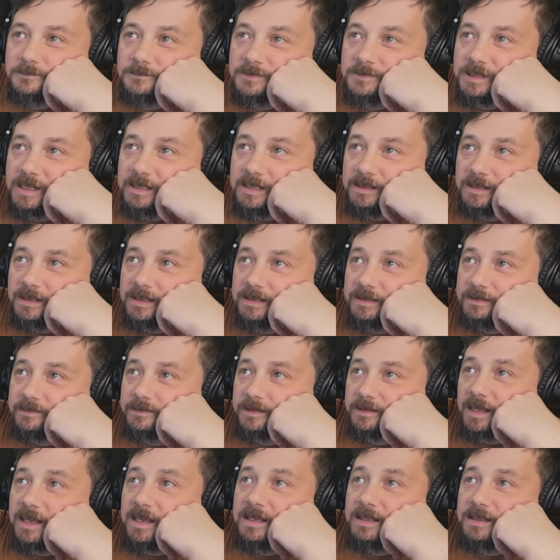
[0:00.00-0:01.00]
Hey guys.
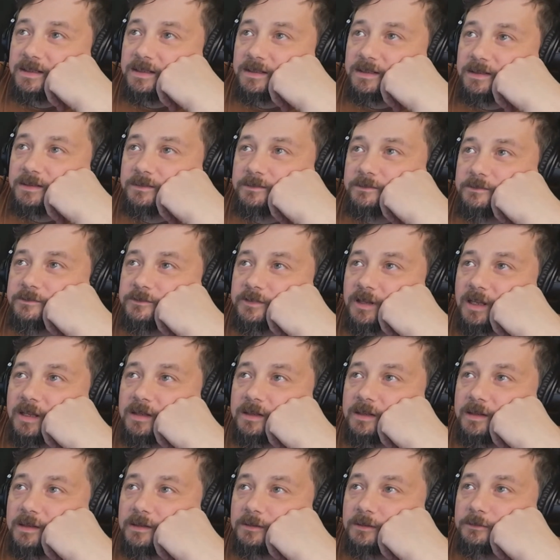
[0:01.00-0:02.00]
Hey,
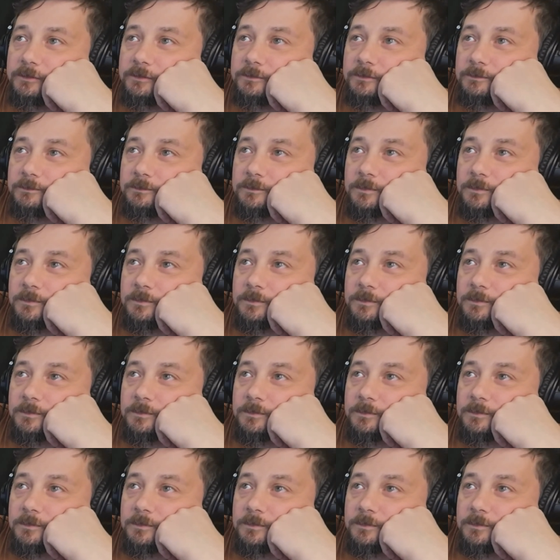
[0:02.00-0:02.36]
JLO.